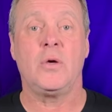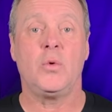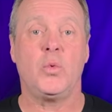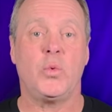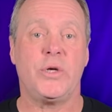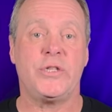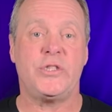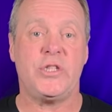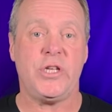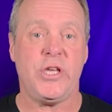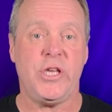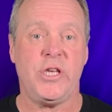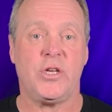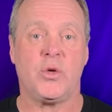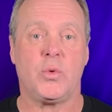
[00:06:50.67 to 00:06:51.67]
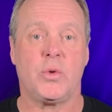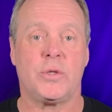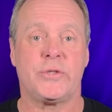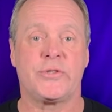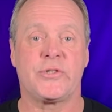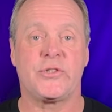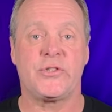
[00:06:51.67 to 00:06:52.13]
which
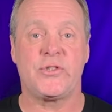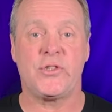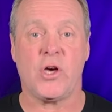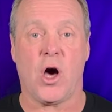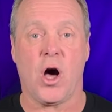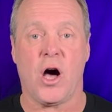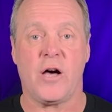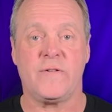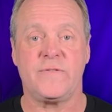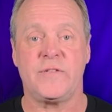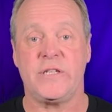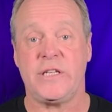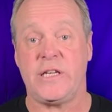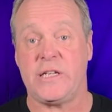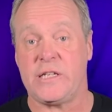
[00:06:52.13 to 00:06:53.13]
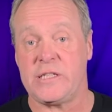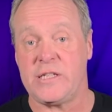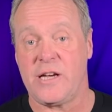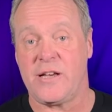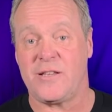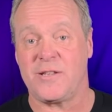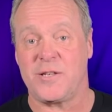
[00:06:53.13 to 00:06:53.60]
equals soft in
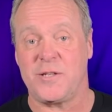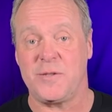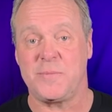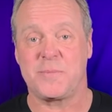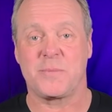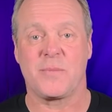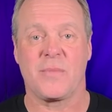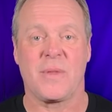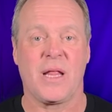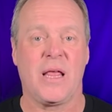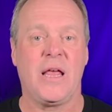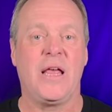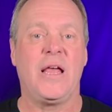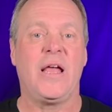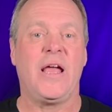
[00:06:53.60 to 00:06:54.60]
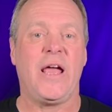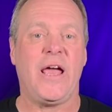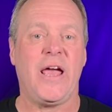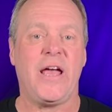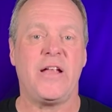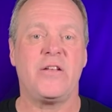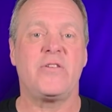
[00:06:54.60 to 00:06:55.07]
Italian,
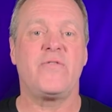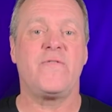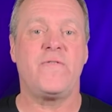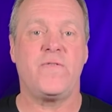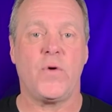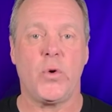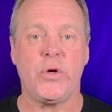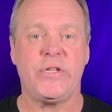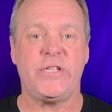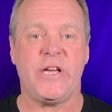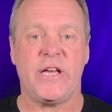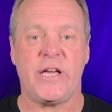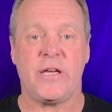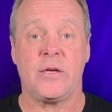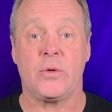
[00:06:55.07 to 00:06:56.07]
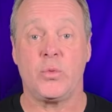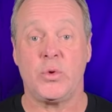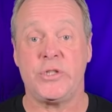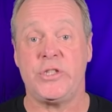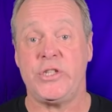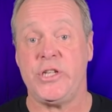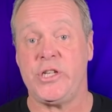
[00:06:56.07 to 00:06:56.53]
and forte,
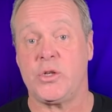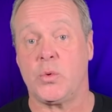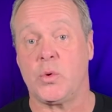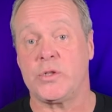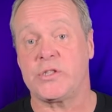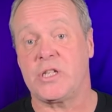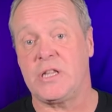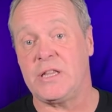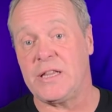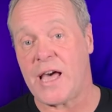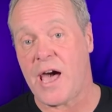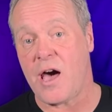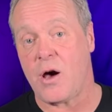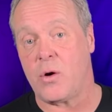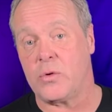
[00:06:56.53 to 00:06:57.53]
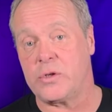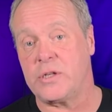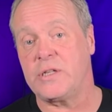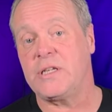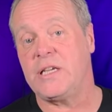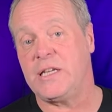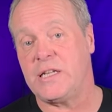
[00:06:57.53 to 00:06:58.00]
which equals loud
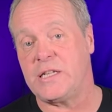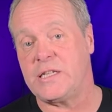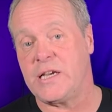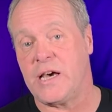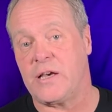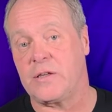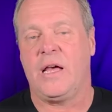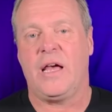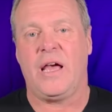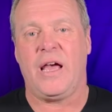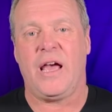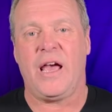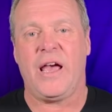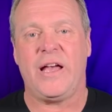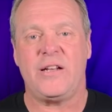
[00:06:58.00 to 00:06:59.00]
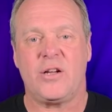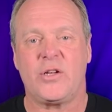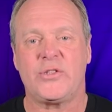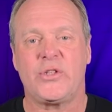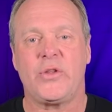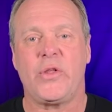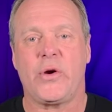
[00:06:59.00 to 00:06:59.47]
in Italian. And
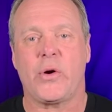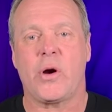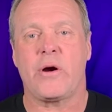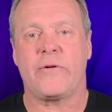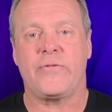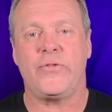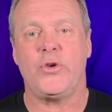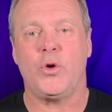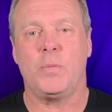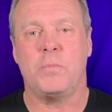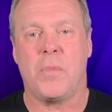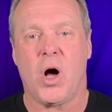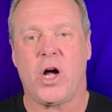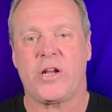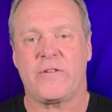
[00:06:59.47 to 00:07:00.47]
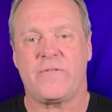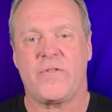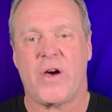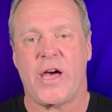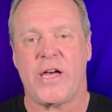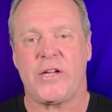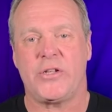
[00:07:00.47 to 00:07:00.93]
also there are a few modifying